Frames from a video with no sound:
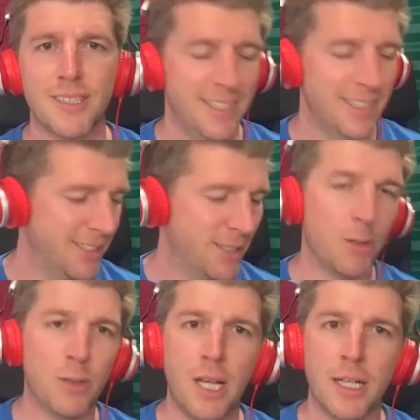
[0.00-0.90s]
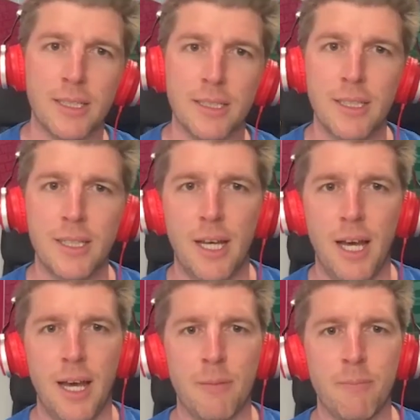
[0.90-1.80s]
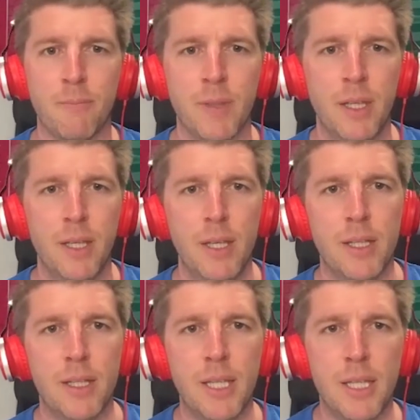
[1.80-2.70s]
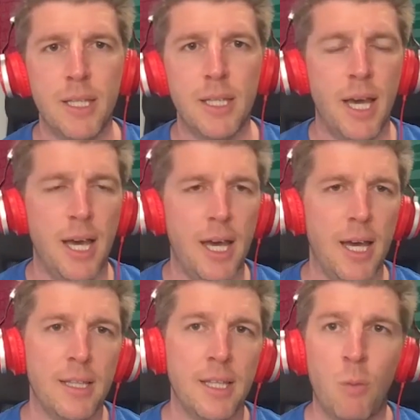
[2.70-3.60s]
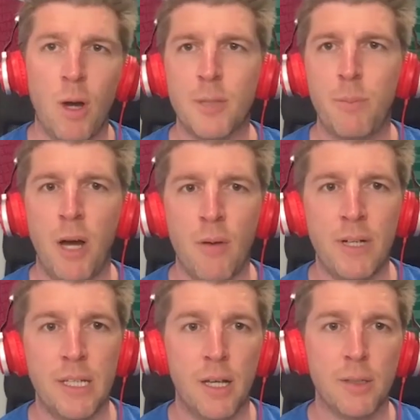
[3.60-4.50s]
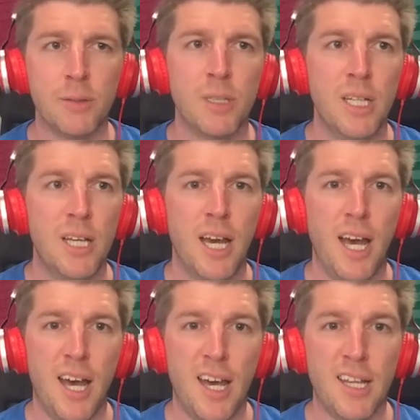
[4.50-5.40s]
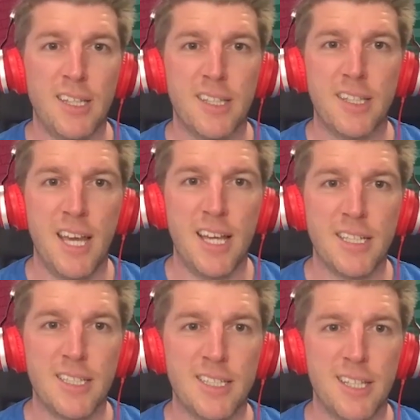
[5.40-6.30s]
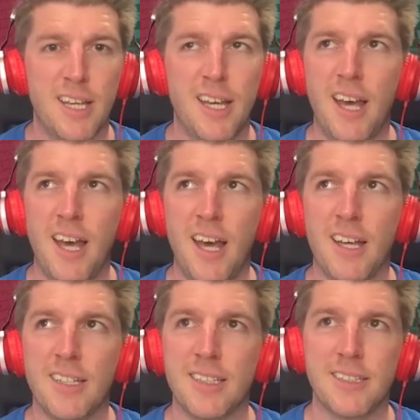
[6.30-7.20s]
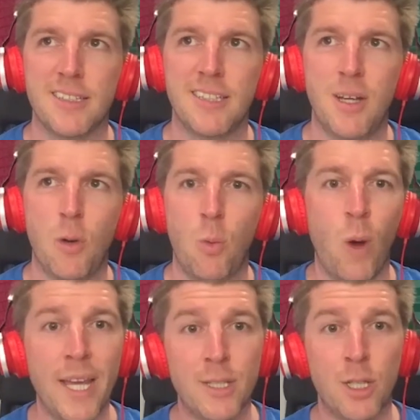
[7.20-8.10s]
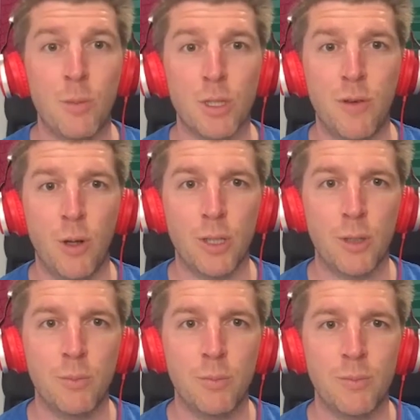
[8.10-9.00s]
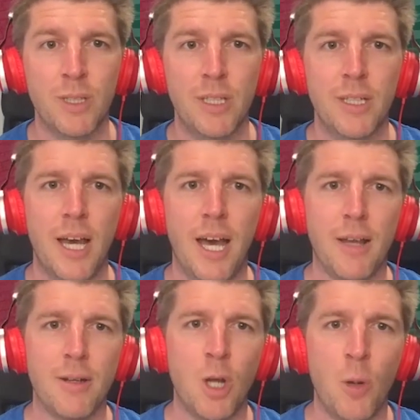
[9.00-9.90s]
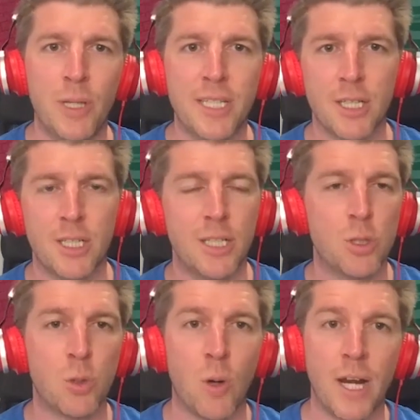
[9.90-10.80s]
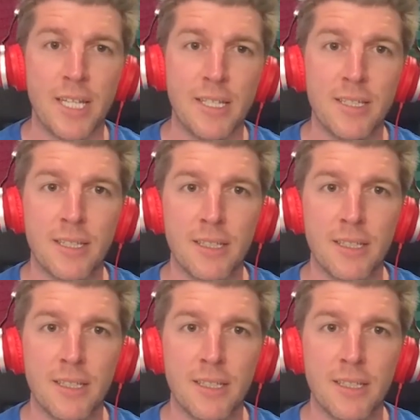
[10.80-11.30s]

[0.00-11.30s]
toe the line. Why is the bar really low? There's way too much volume. Nobody's actually trained